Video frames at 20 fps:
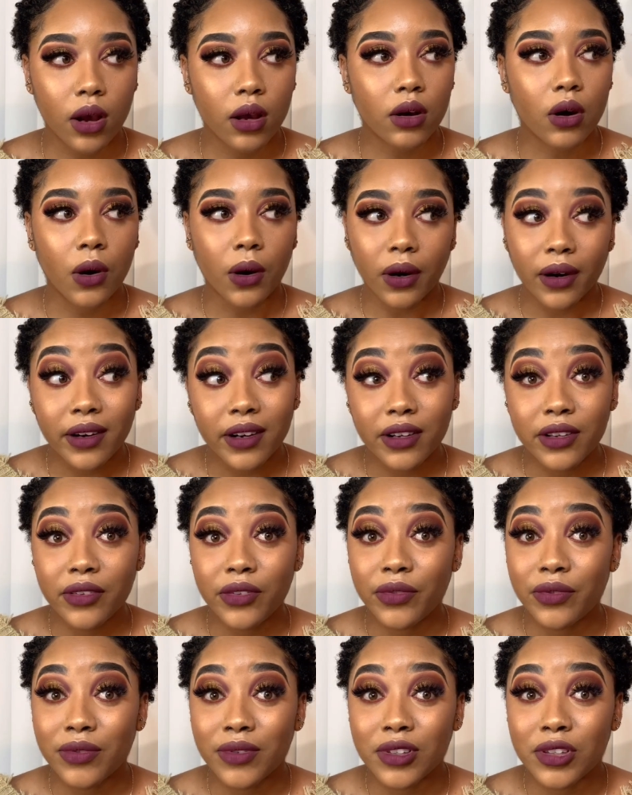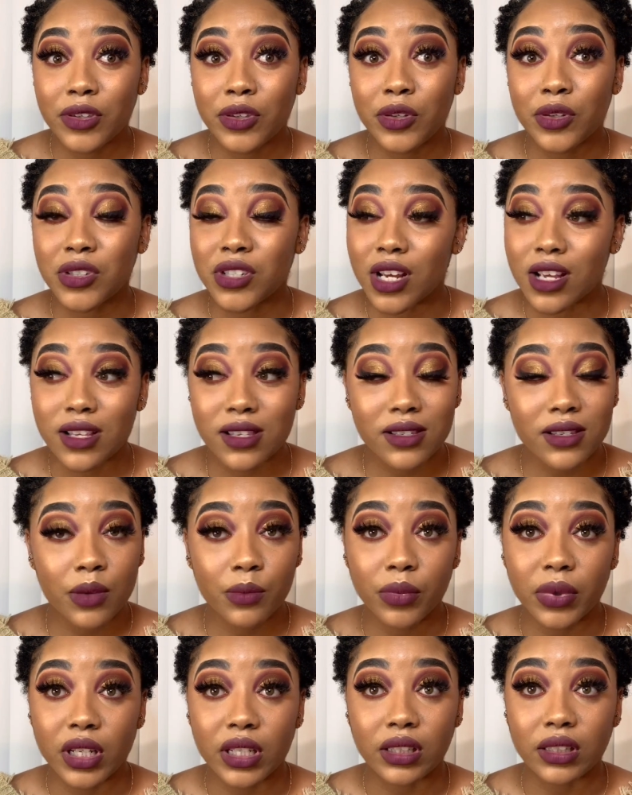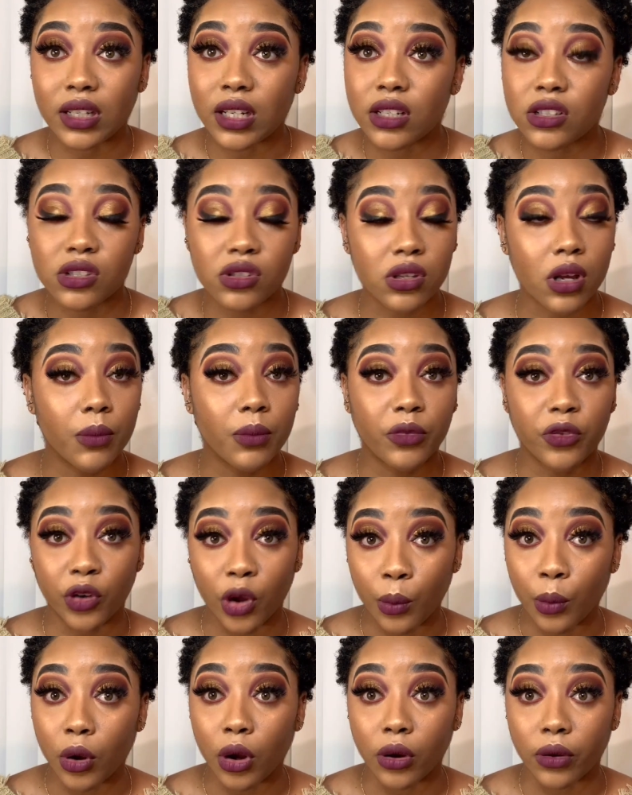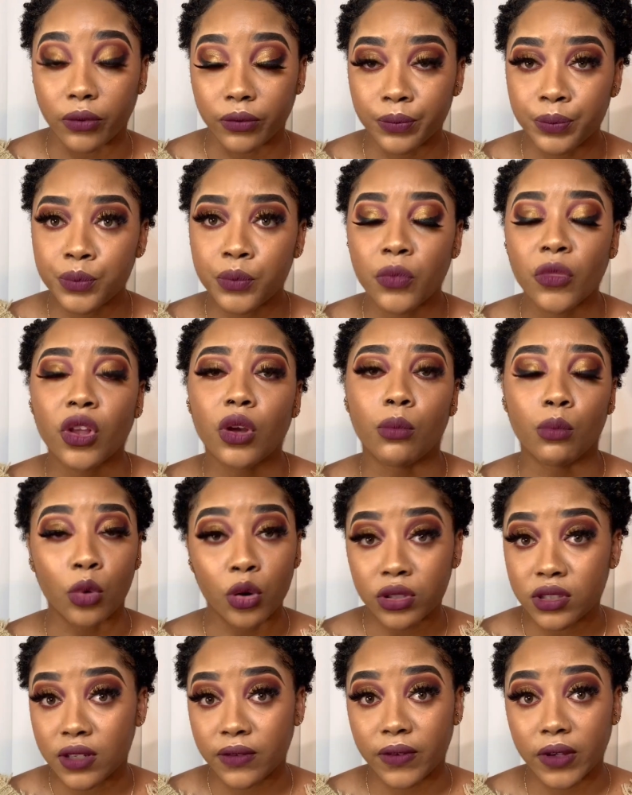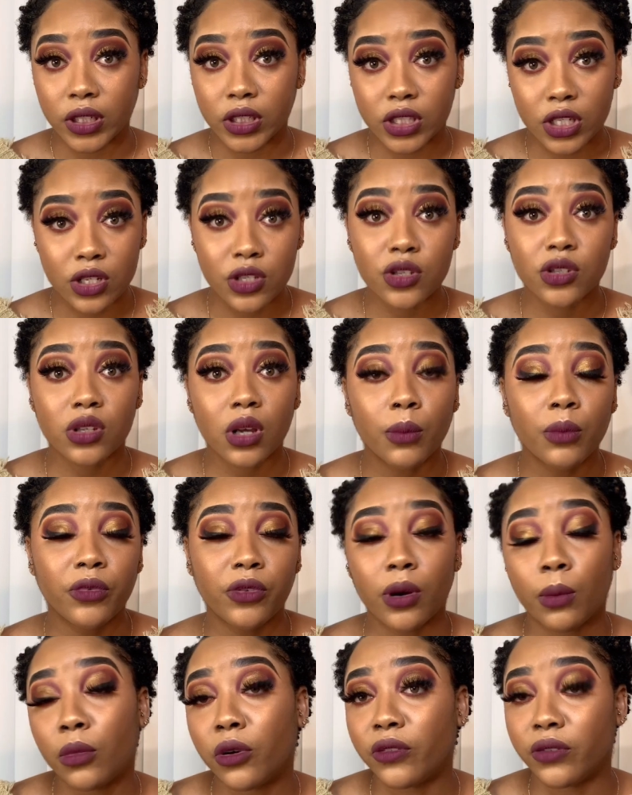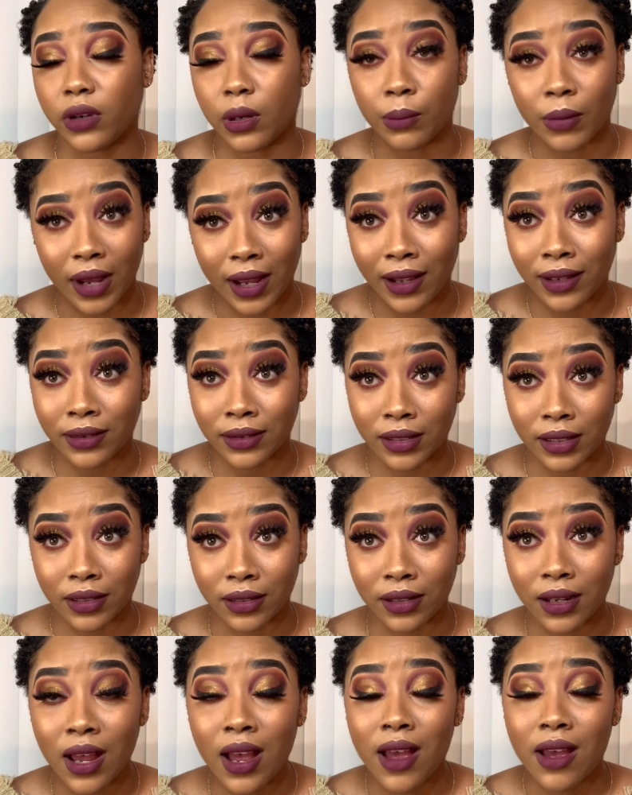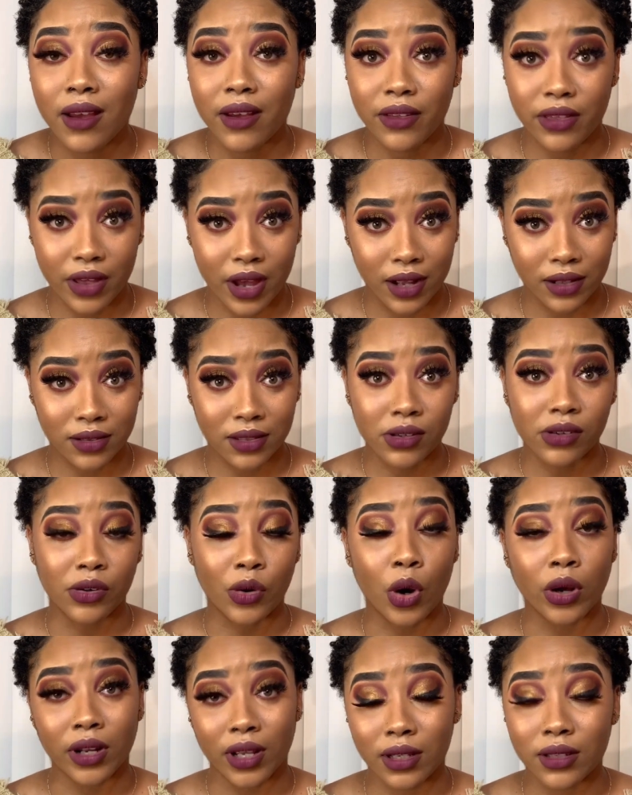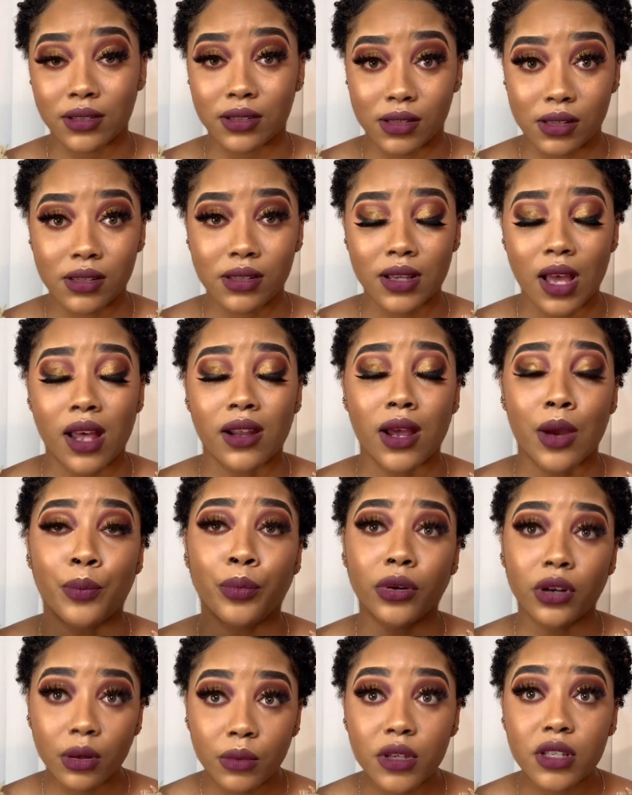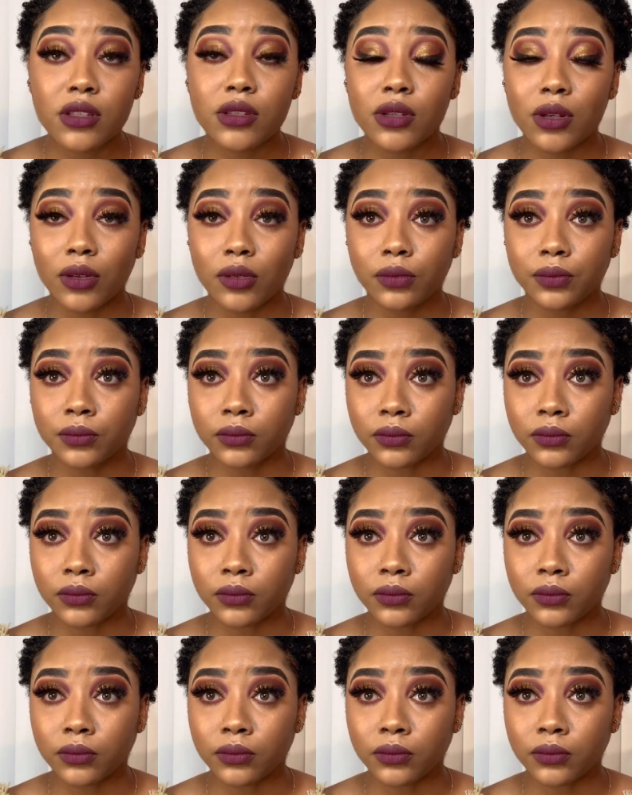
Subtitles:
or you just simply need some form of motivation, some form of reminder that God exists. And I promise you,